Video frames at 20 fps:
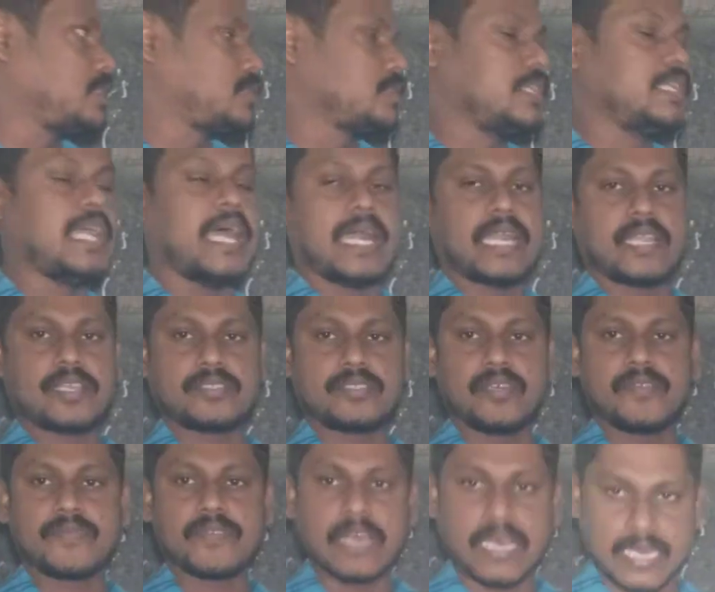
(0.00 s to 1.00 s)
the direction
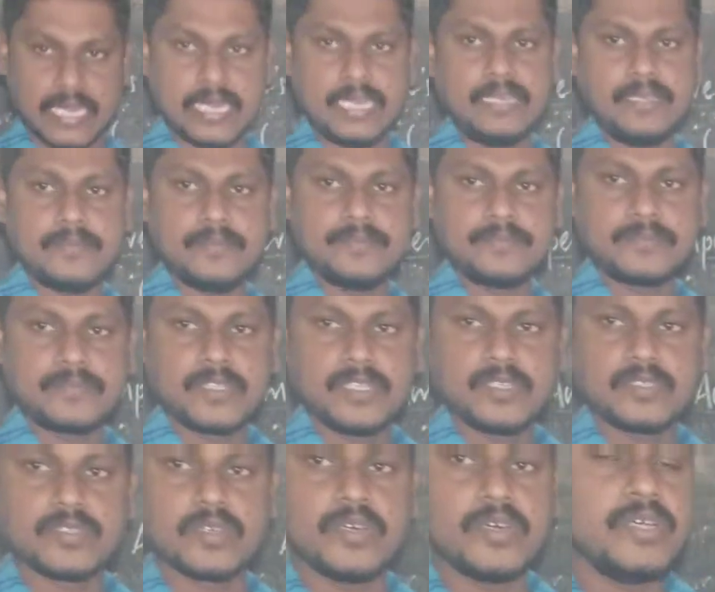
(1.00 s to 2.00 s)
of current.
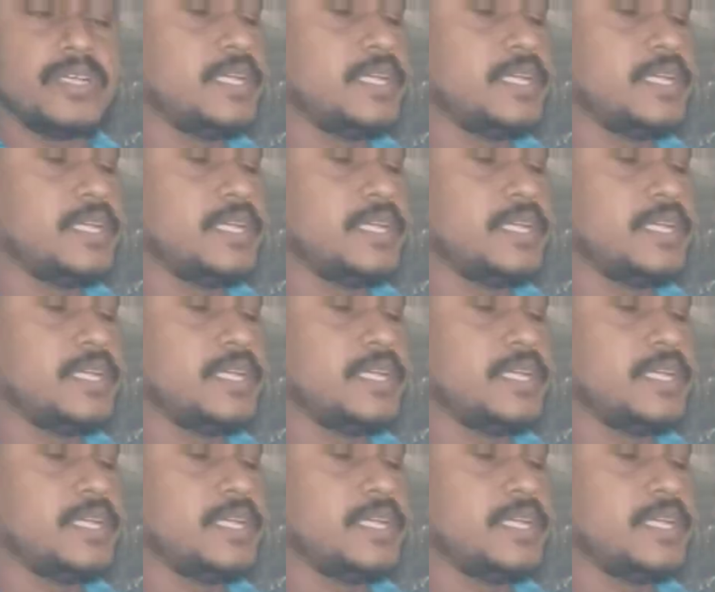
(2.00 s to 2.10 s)
So